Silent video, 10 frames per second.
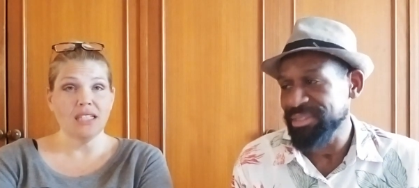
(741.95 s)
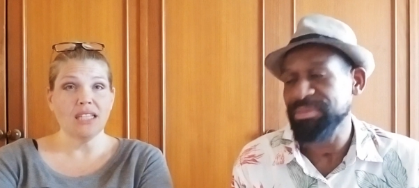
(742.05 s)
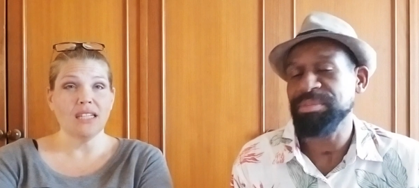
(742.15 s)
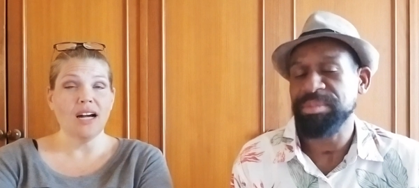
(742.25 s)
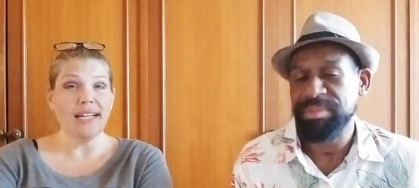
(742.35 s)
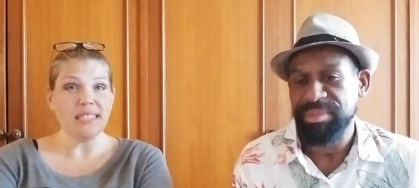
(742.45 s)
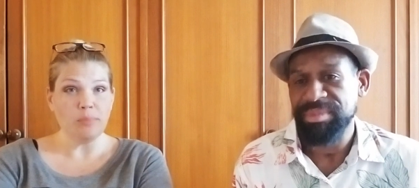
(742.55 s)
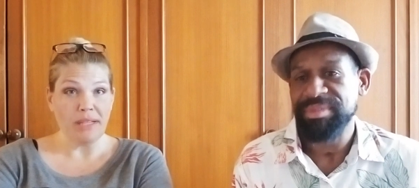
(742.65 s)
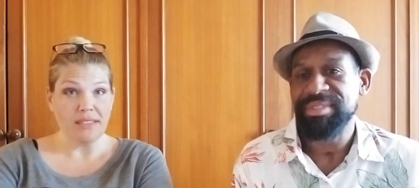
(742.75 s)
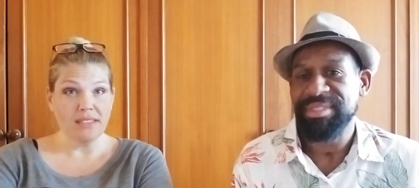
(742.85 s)
Speaker 1: He mm-hmm. got his
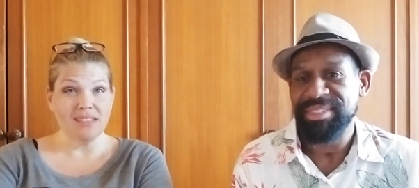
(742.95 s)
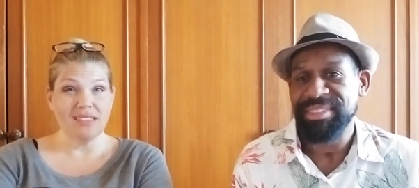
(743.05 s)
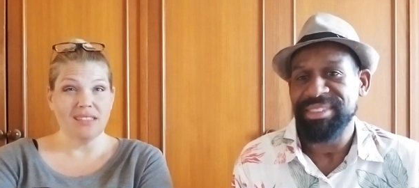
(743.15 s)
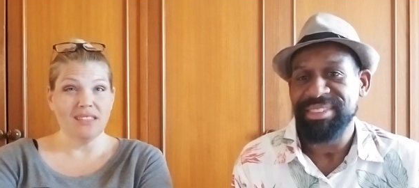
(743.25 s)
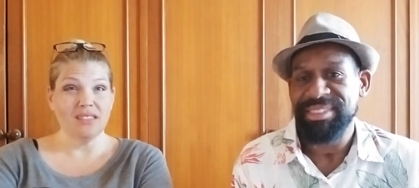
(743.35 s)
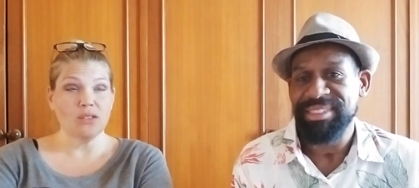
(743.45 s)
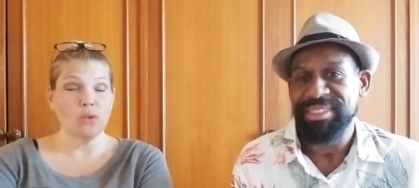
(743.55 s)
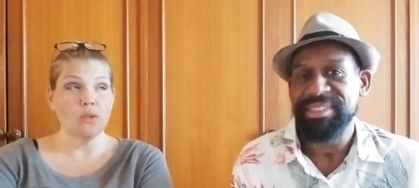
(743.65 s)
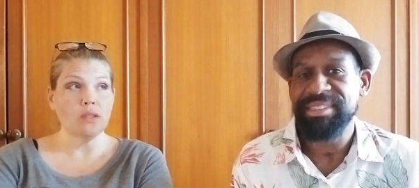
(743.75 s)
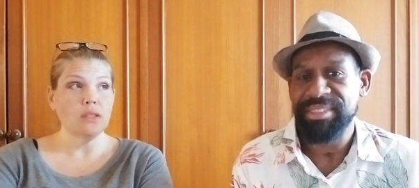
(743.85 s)
basics in in
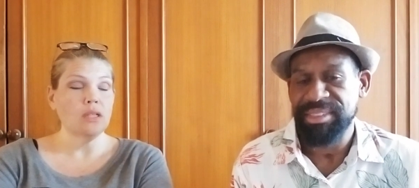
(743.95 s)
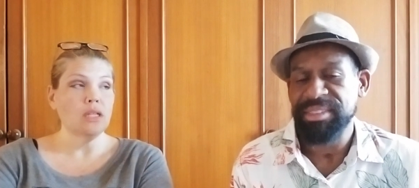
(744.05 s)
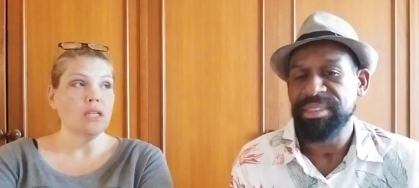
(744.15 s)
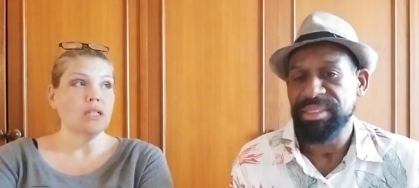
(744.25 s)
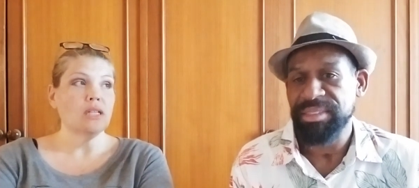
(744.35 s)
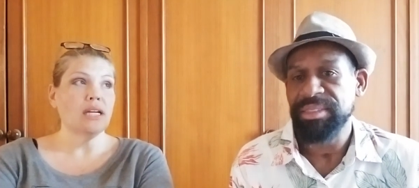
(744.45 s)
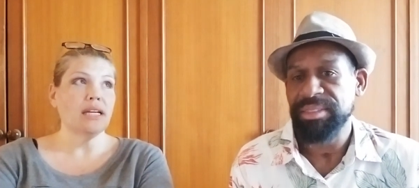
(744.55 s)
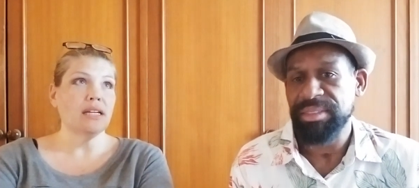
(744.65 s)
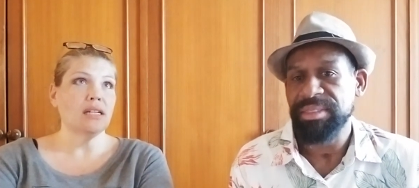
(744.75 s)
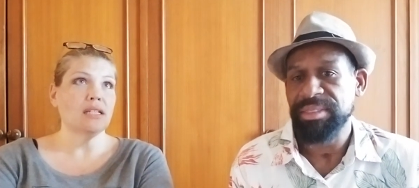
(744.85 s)
school,
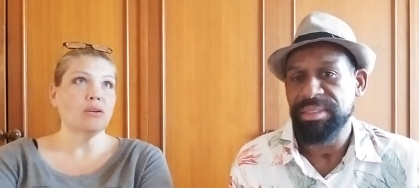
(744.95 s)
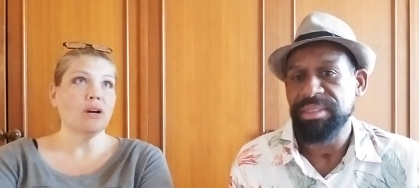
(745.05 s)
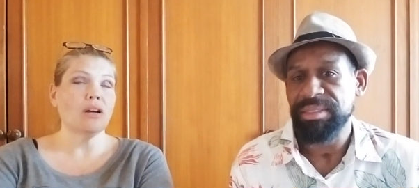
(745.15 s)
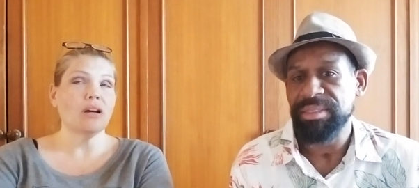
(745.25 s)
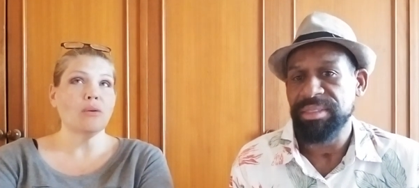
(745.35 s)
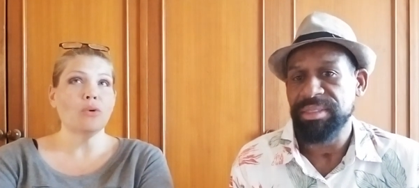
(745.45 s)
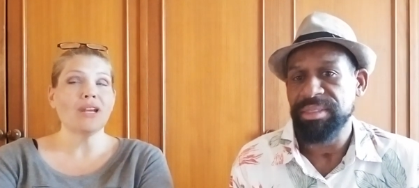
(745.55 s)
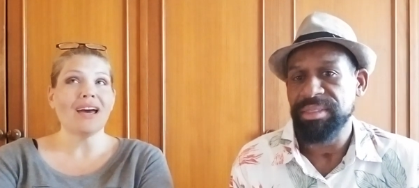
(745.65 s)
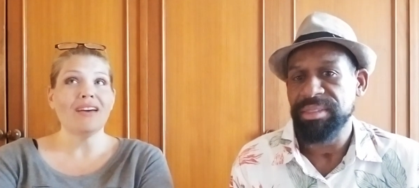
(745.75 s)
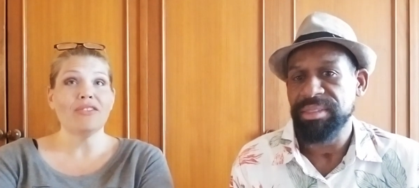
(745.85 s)
and what
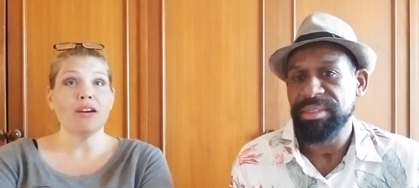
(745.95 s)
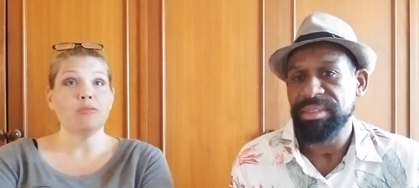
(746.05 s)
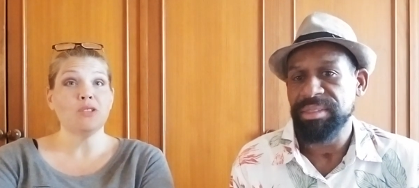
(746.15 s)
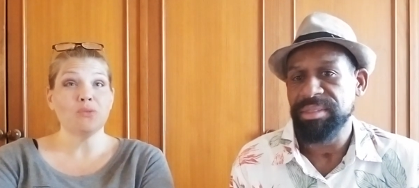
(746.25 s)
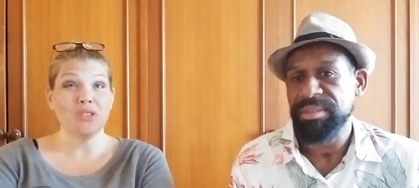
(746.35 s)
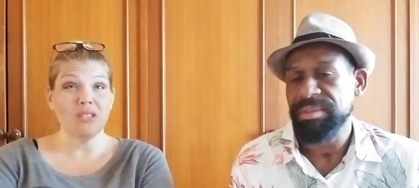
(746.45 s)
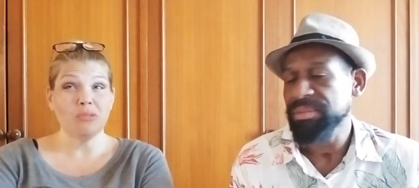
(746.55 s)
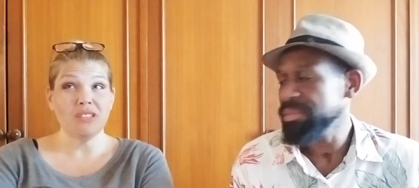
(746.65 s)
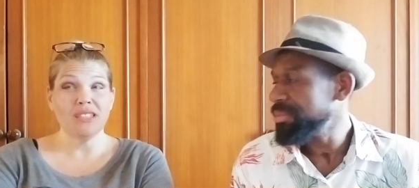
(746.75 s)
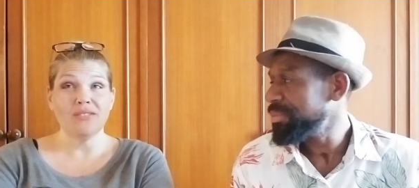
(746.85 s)
I've come to really
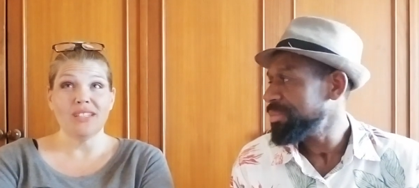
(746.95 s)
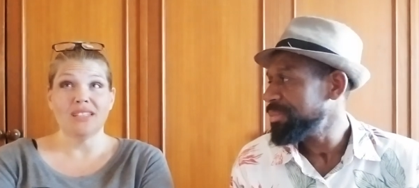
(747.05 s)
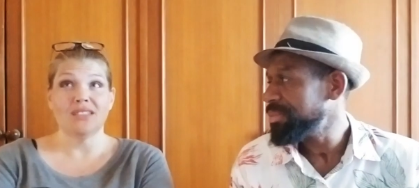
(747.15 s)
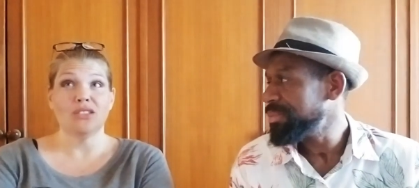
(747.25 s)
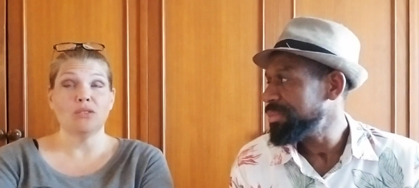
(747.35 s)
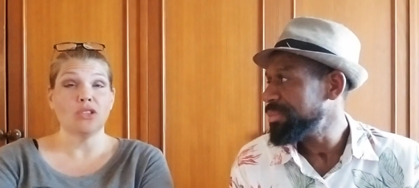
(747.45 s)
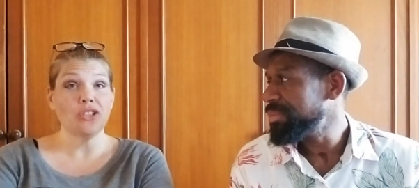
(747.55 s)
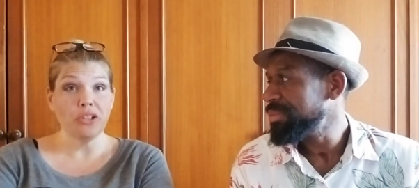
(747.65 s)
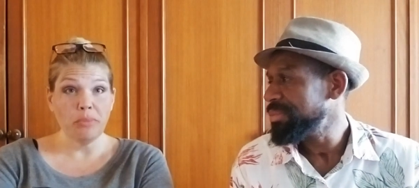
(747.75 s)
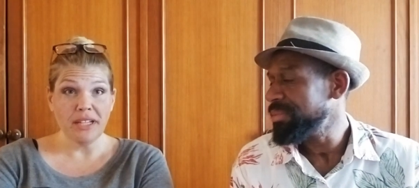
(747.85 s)
believe is you
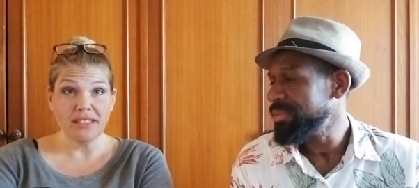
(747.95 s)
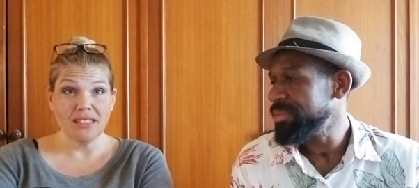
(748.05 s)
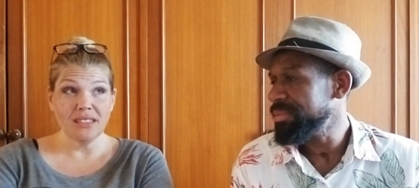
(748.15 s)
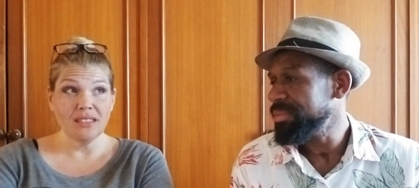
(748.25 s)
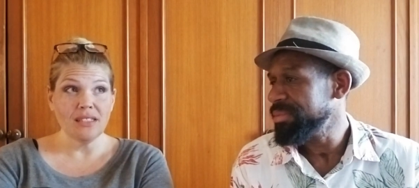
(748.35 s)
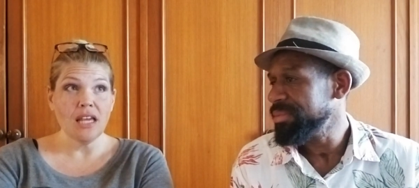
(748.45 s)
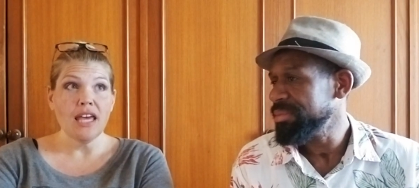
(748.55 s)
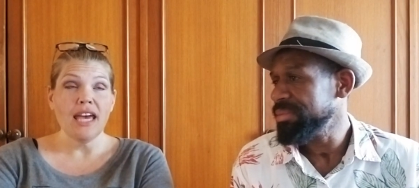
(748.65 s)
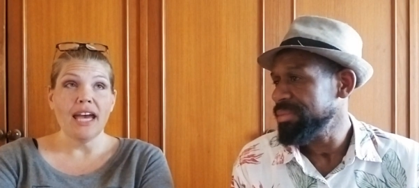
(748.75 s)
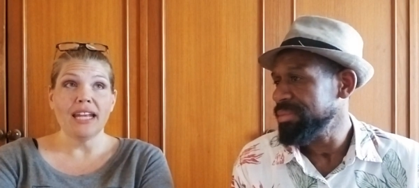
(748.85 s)
learn your basics,
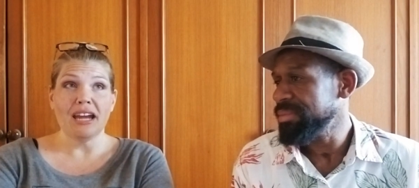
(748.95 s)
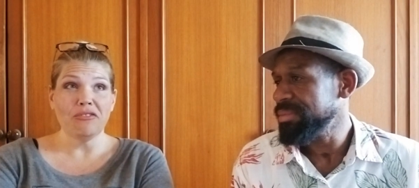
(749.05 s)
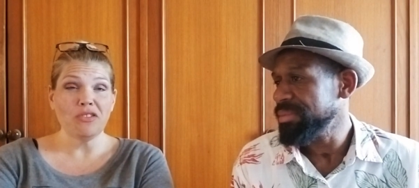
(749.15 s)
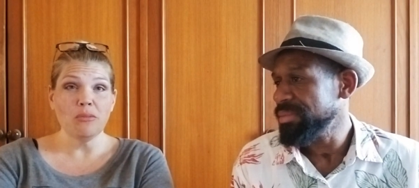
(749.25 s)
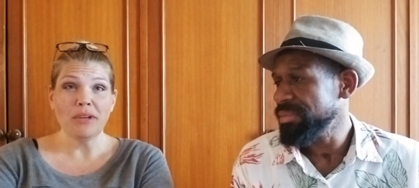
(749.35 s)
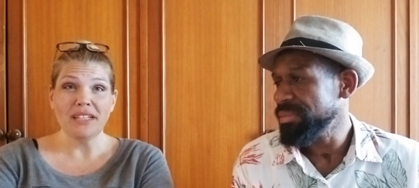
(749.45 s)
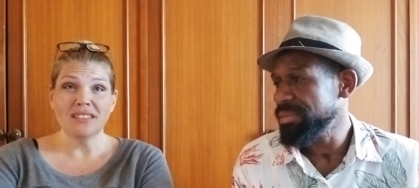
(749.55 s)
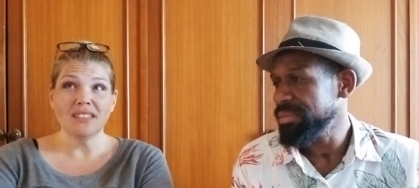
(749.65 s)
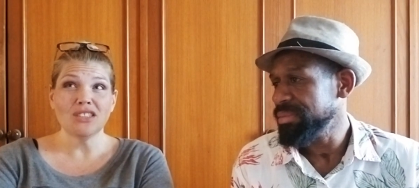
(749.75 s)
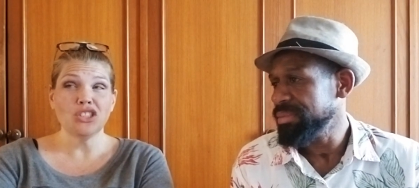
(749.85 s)
and after the
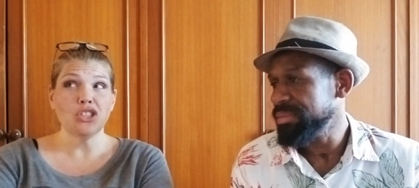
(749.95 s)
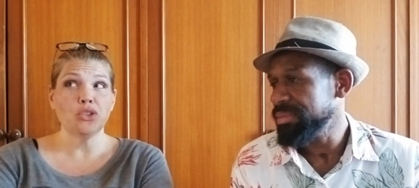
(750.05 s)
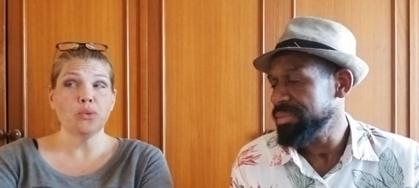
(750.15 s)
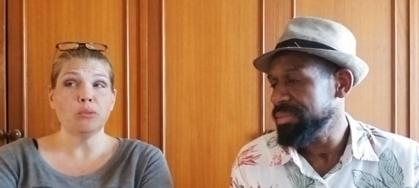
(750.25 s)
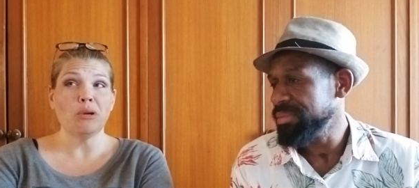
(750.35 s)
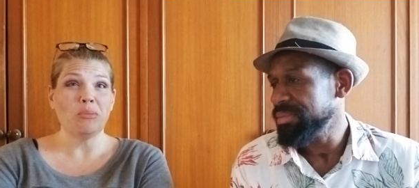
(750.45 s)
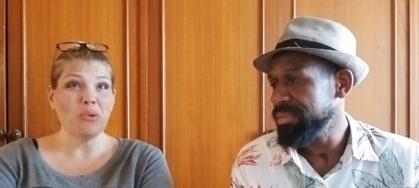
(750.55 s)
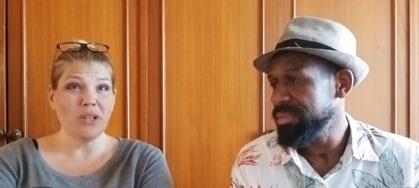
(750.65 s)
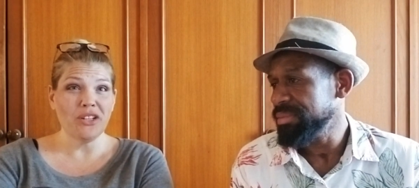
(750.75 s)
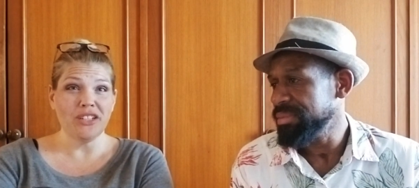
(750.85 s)
basics, you remember
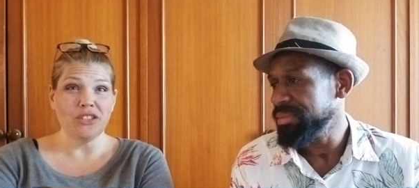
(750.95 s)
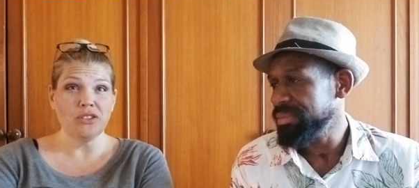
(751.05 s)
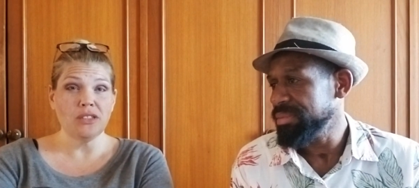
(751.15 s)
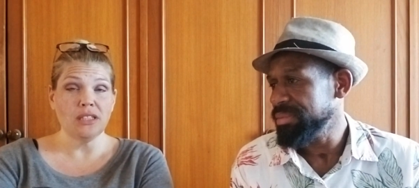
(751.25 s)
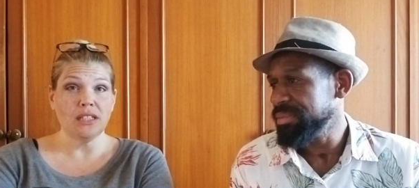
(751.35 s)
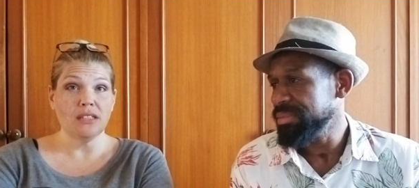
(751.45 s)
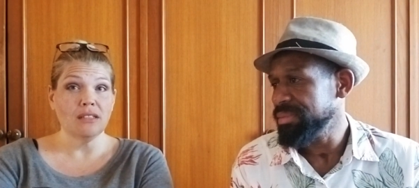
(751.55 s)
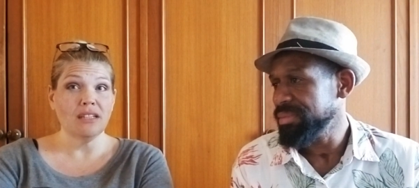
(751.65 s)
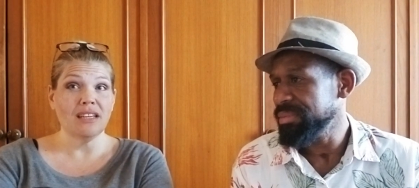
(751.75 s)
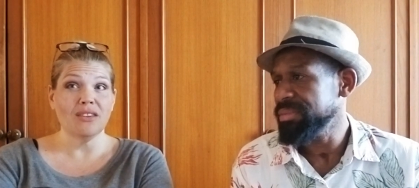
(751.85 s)
what you're interested in,
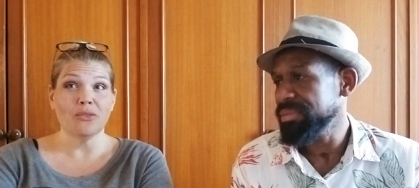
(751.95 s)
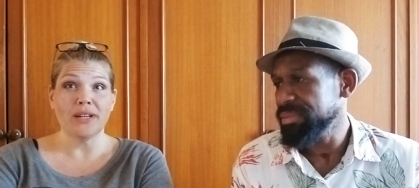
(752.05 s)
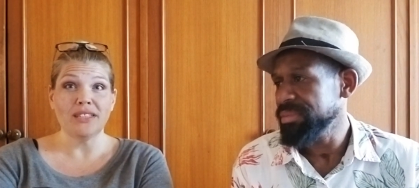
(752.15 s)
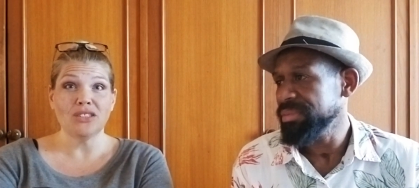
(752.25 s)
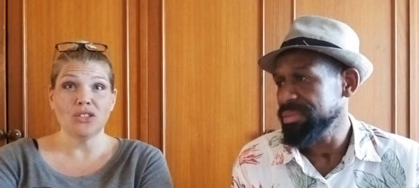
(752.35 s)
and the rest